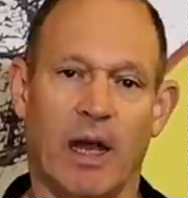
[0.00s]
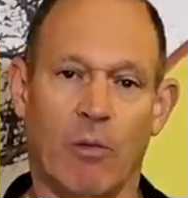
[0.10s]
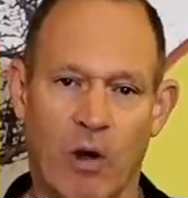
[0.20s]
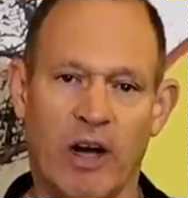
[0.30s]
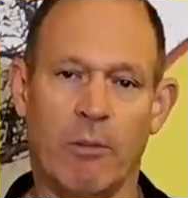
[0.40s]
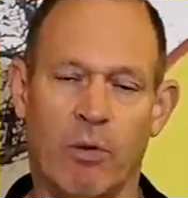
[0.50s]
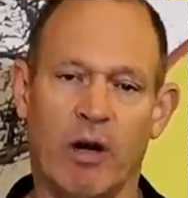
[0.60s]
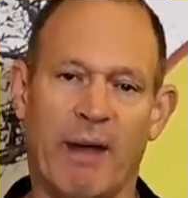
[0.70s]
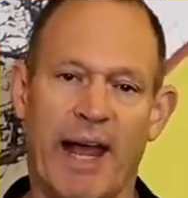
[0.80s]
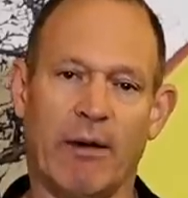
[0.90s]
I wanted to
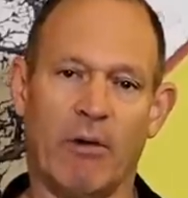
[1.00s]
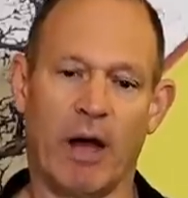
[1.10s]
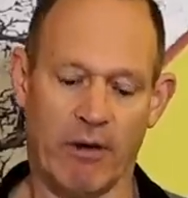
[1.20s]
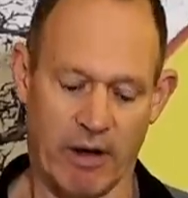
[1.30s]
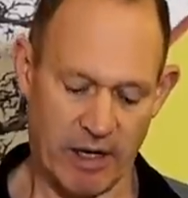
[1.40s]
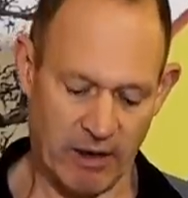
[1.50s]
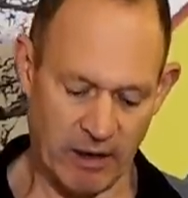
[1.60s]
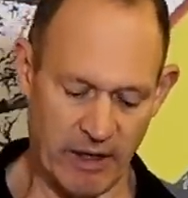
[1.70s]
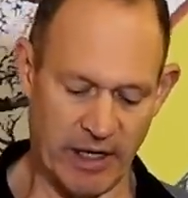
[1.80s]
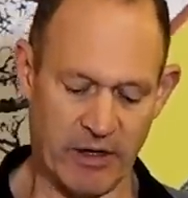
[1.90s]
put a bag rider on it,
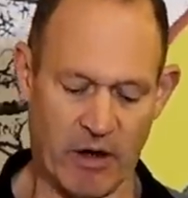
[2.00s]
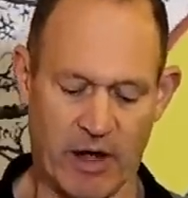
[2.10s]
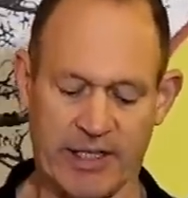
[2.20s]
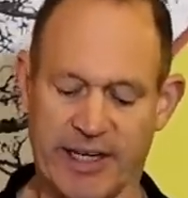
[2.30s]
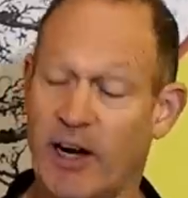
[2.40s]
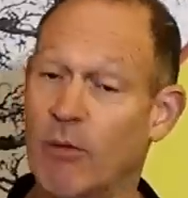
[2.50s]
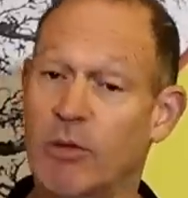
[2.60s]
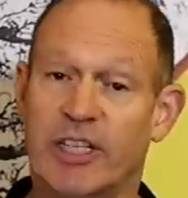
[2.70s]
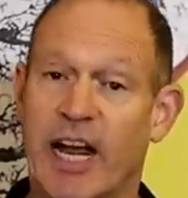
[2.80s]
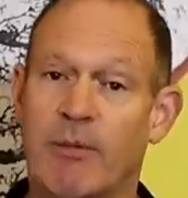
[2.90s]
although they're not a
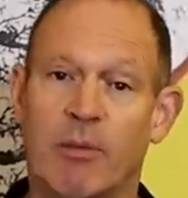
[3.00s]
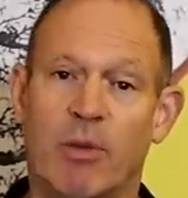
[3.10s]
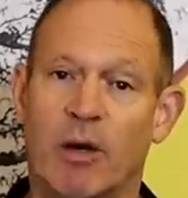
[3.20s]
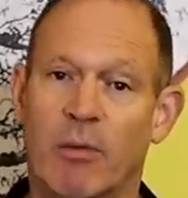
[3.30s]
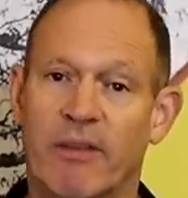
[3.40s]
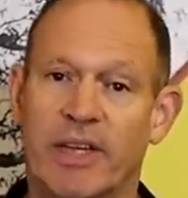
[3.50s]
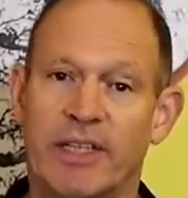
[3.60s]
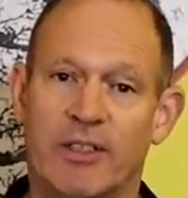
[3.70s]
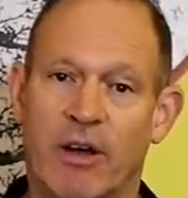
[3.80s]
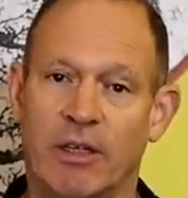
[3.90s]
terrible shape, the bottom of
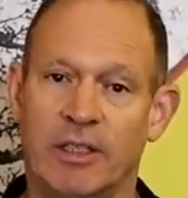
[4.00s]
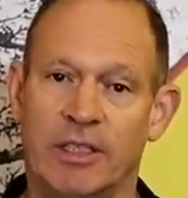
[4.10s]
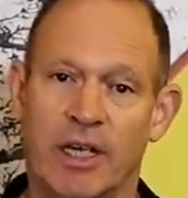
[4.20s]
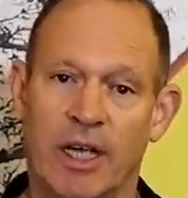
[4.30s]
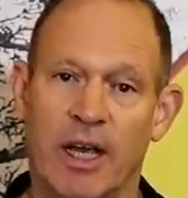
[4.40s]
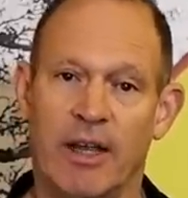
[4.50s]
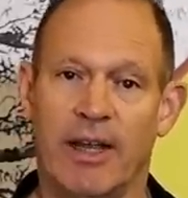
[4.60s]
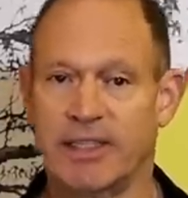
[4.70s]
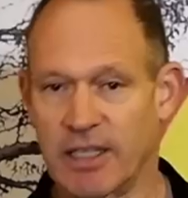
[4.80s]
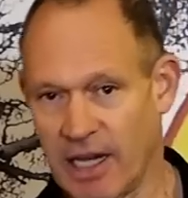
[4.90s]
these stocks,
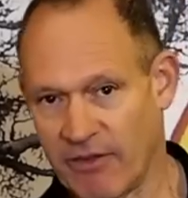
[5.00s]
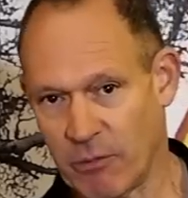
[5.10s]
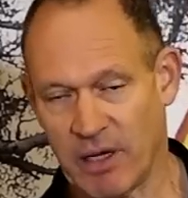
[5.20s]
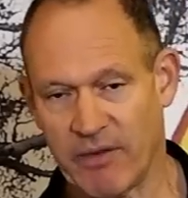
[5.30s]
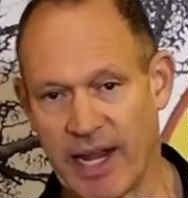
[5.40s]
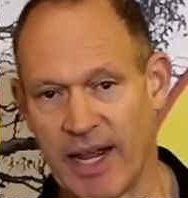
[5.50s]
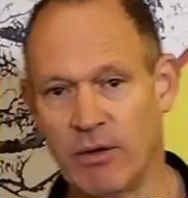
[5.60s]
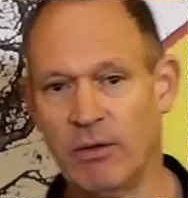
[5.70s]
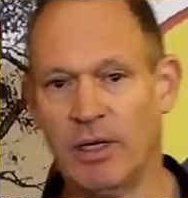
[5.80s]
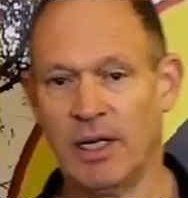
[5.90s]
they still have a bit of an
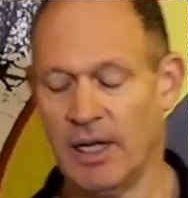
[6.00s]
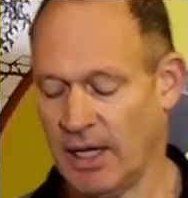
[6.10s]
angle,